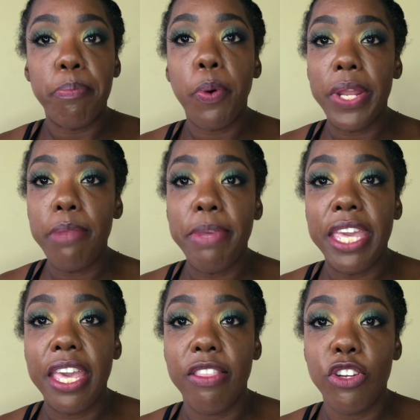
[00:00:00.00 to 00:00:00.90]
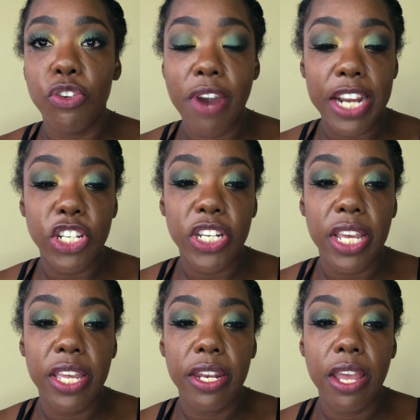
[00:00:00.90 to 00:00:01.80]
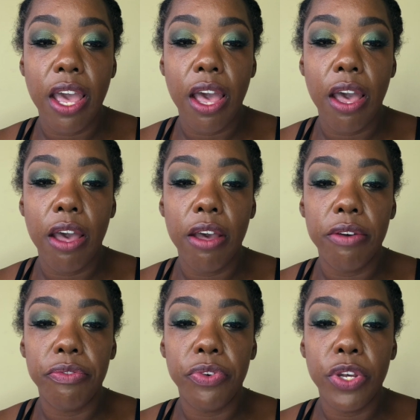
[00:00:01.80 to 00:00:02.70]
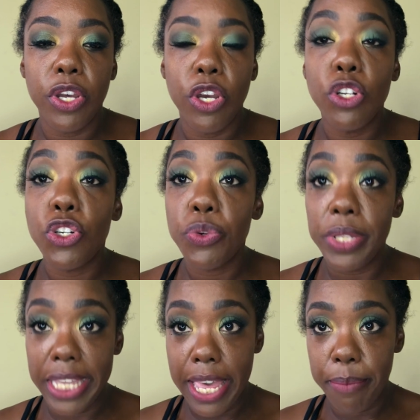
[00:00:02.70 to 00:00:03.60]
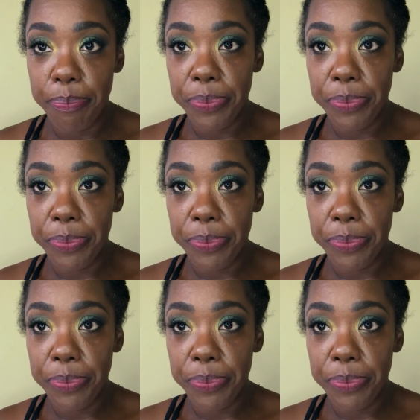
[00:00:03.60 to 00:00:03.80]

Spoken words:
pointed me in the direction of Trulia.